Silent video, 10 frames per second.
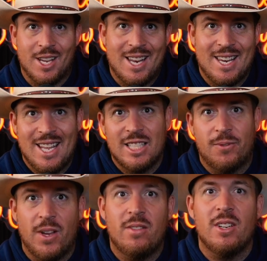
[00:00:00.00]
It needs
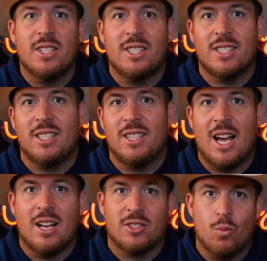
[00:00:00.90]
$50,000 to
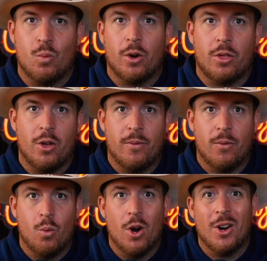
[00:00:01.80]
$60,000 worth of
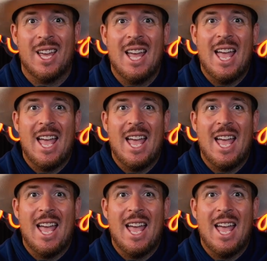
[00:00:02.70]
work,